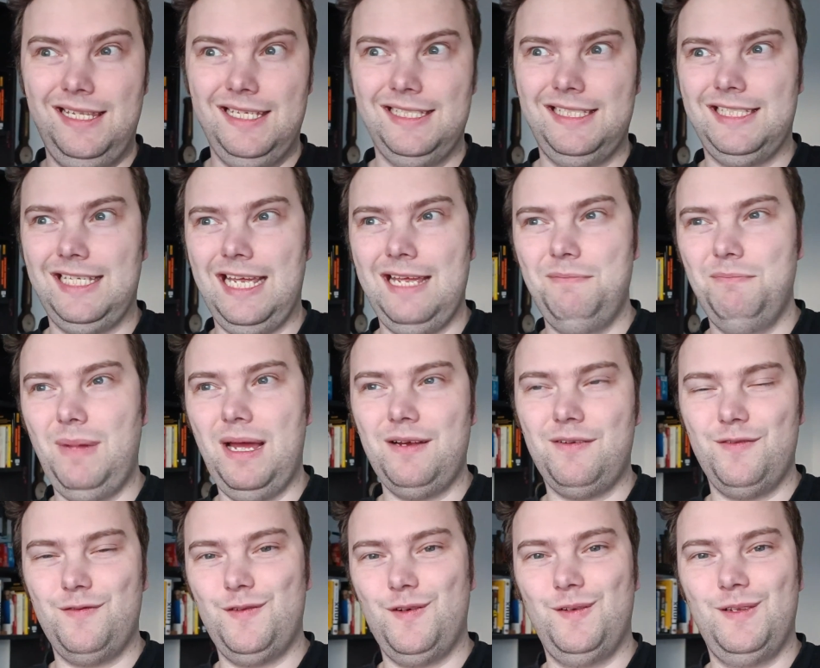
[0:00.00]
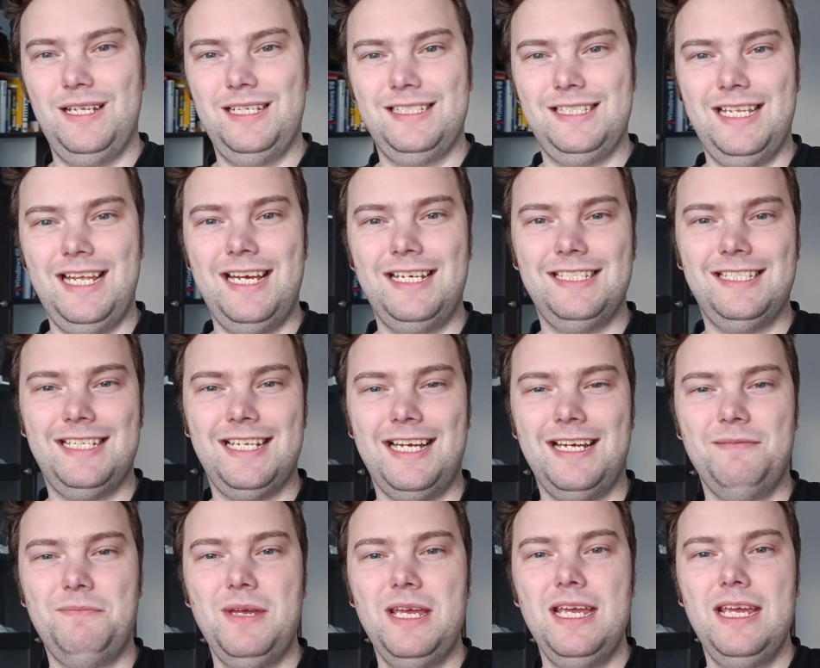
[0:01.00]
the same microphone as last
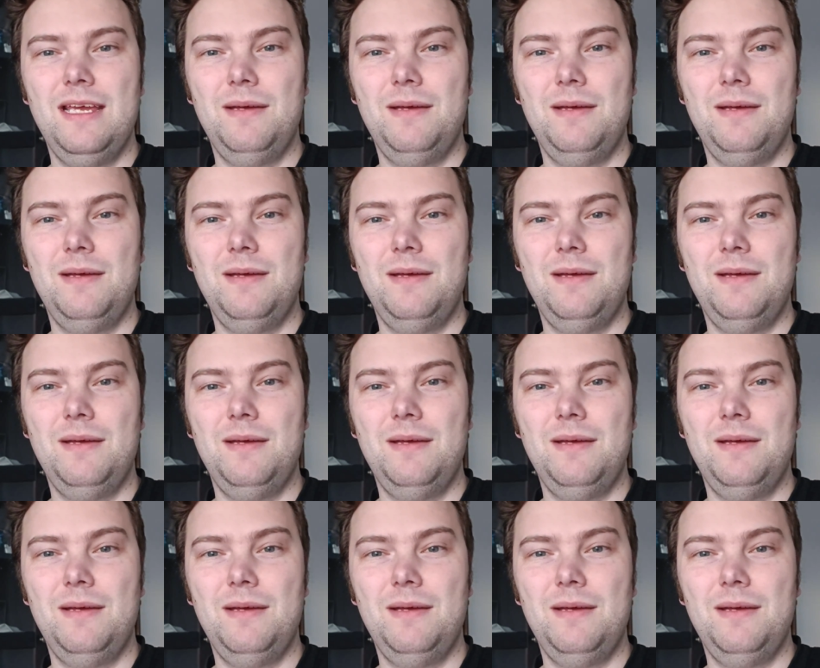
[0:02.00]
time,